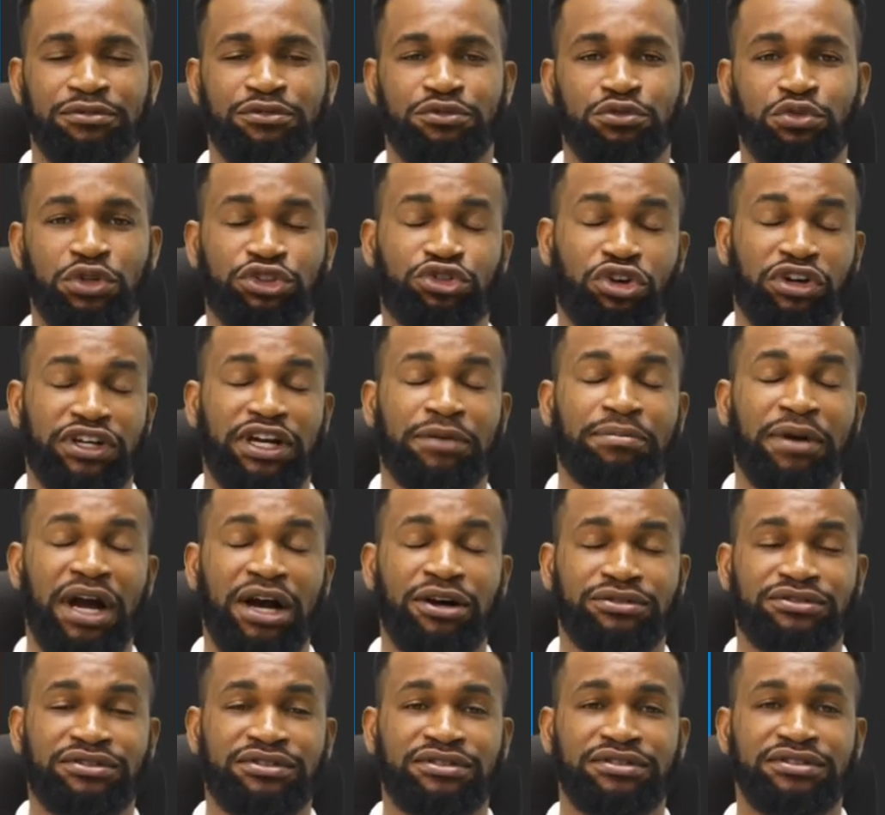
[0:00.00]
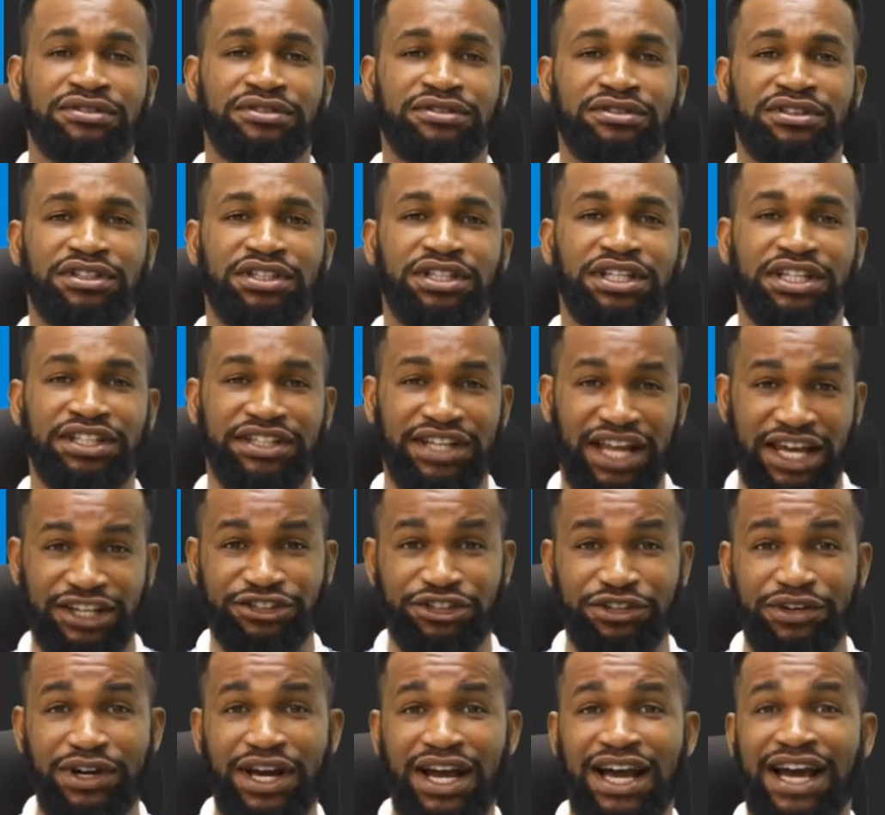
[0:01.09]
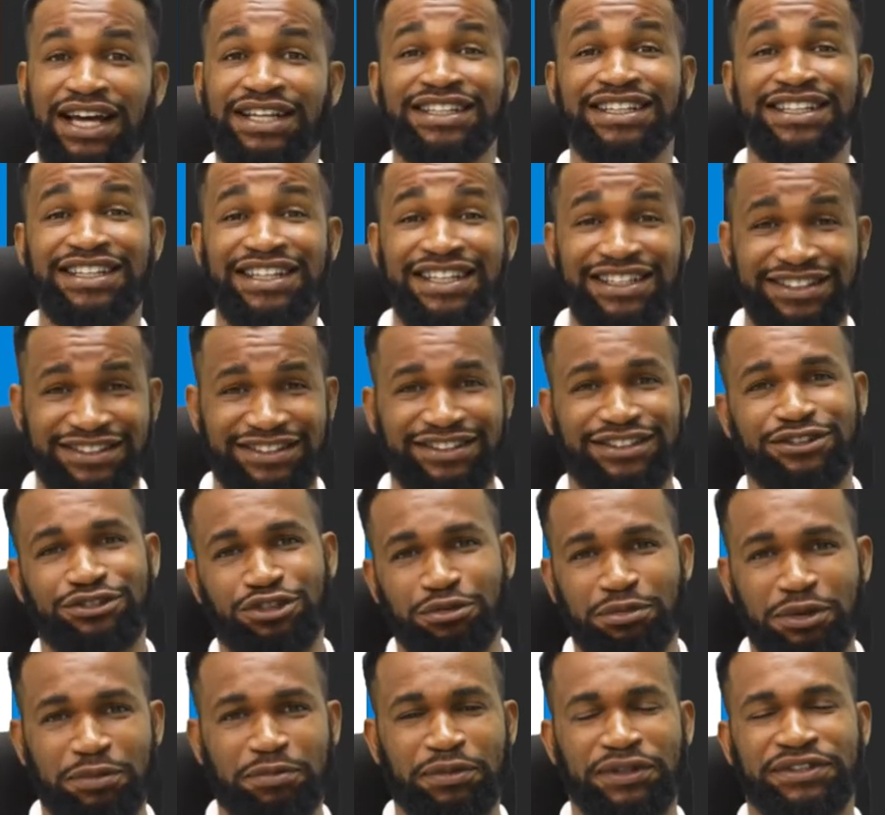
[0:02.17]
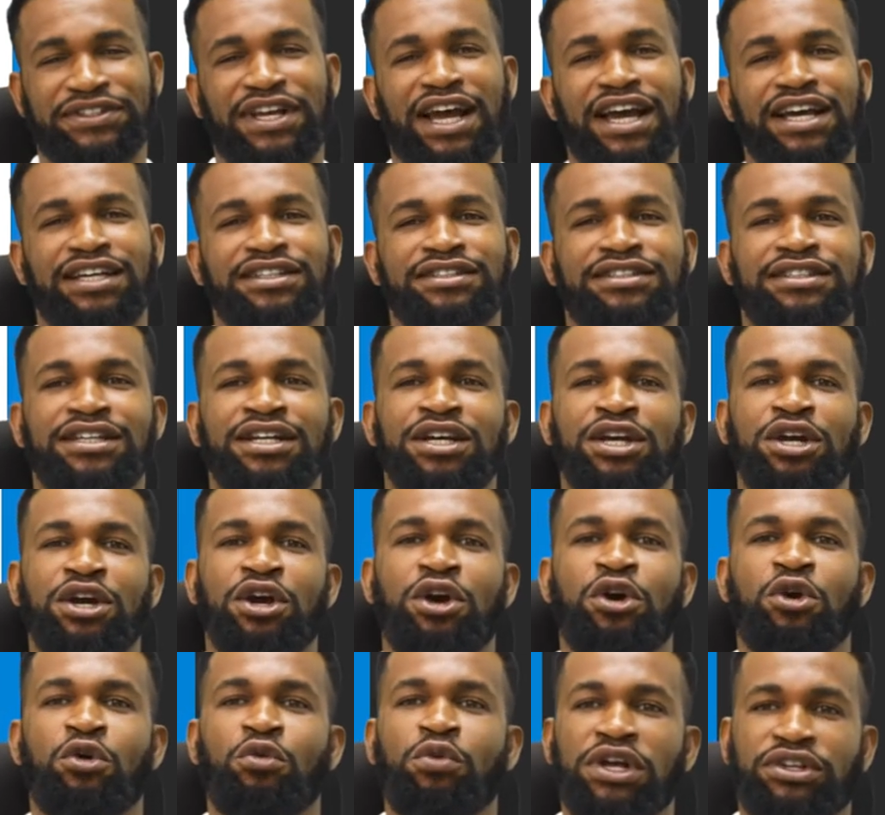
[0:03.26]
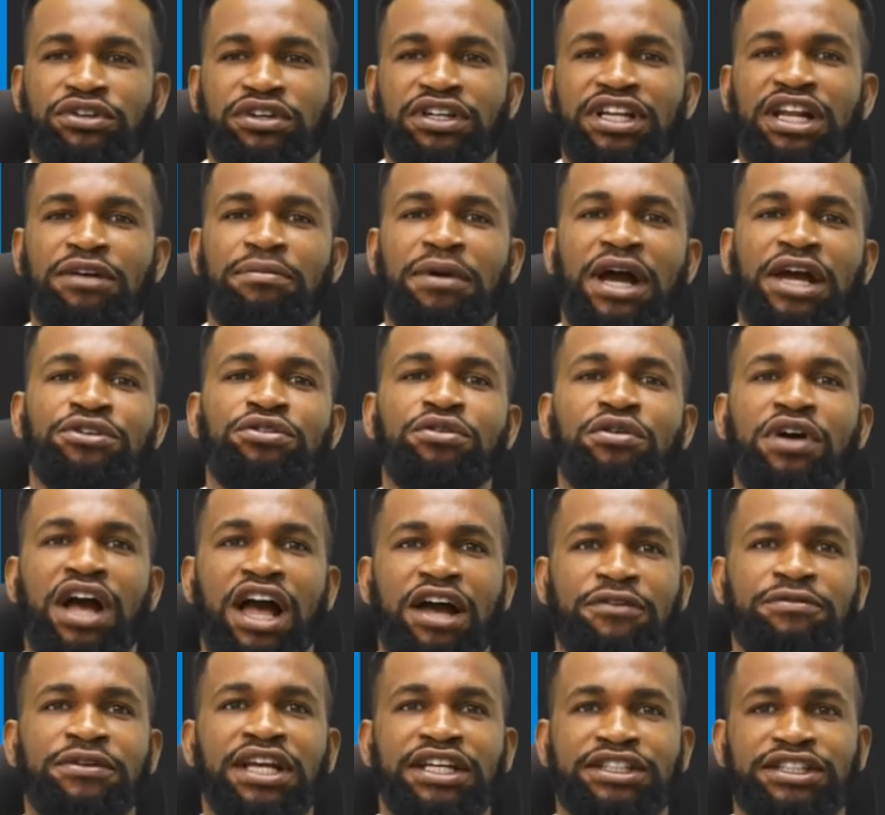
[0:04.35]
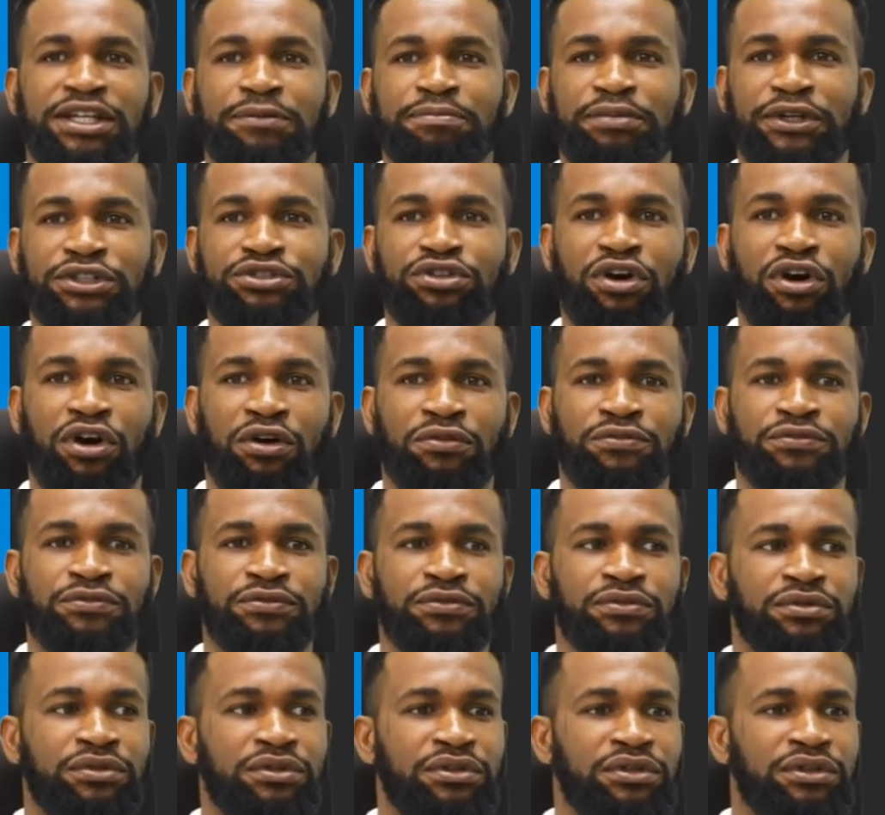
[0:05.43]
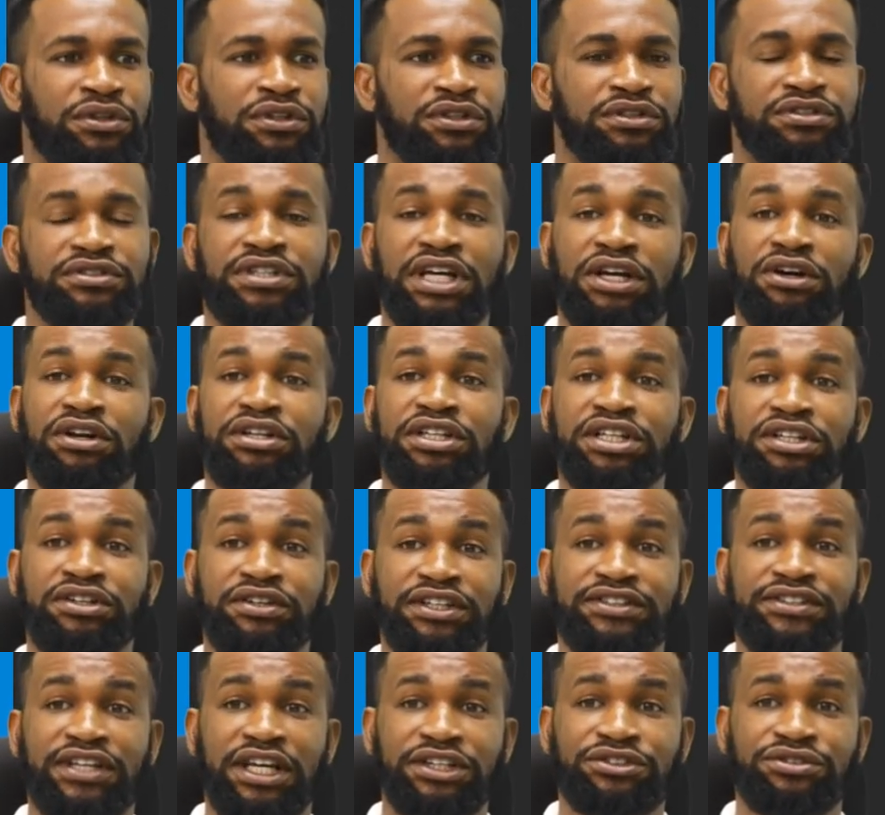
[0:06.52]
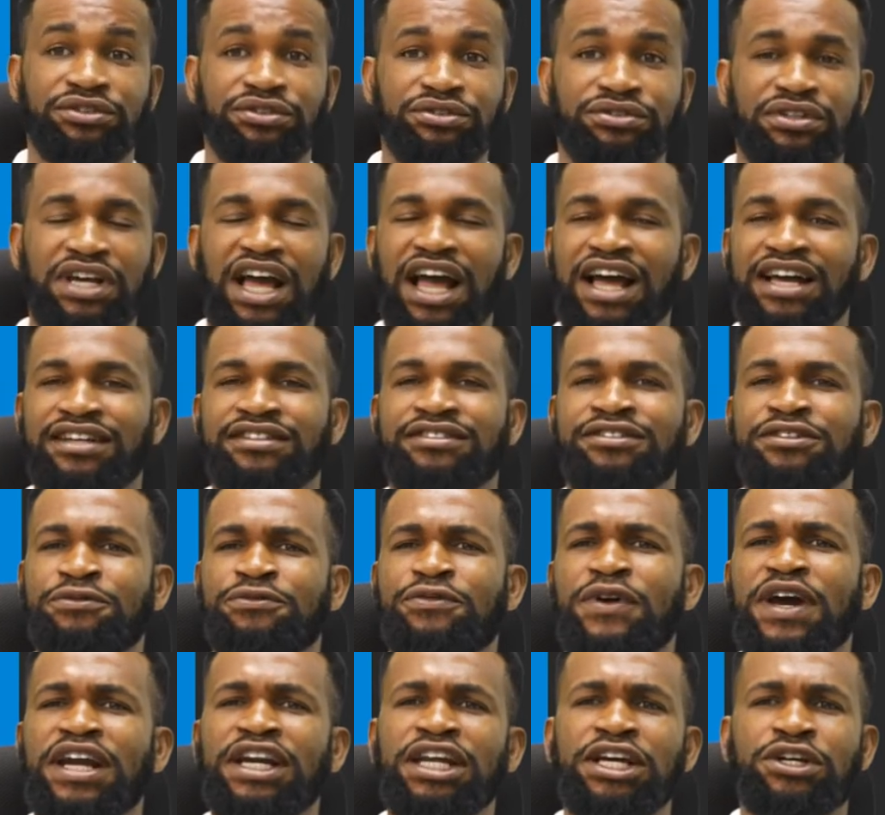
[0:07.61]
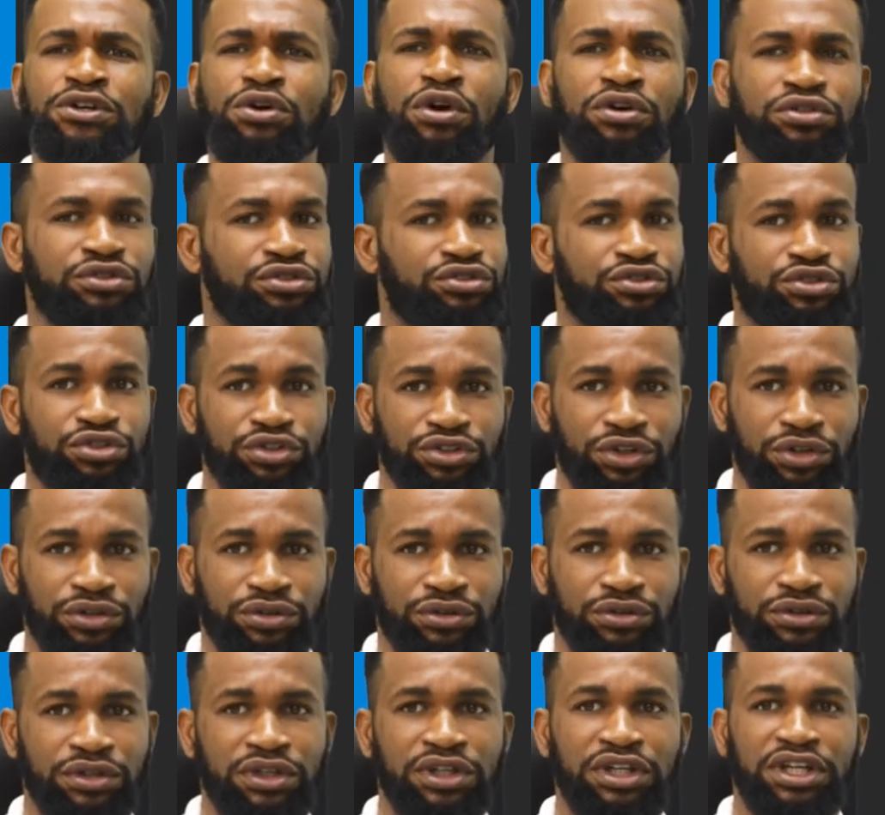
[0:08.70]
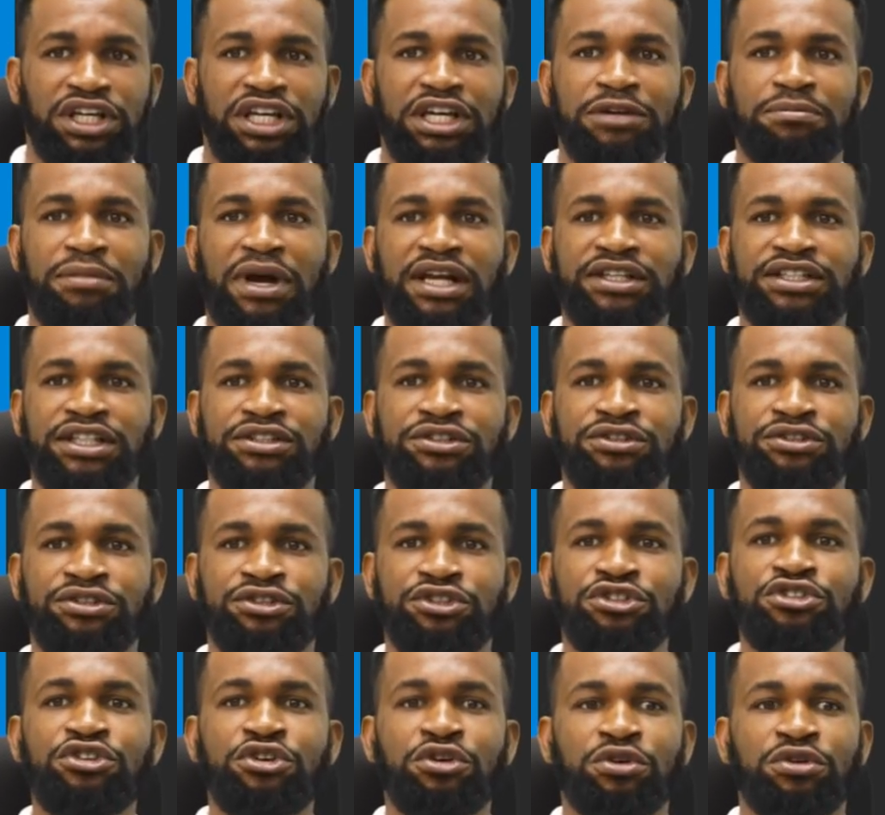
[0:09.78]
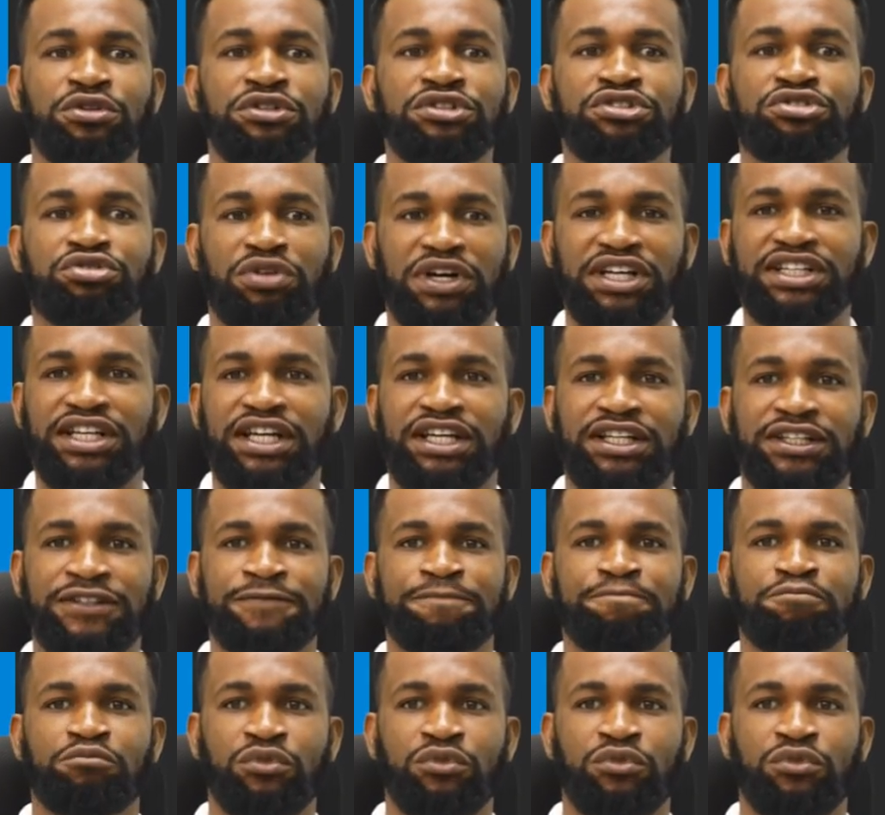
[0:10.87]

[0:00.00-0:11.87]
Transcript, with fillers: we talk about in Nigeria and the East, to be precise, we are talking about you having a temperature of 0 degrees Celsius as very cold to you. Imagine you drinking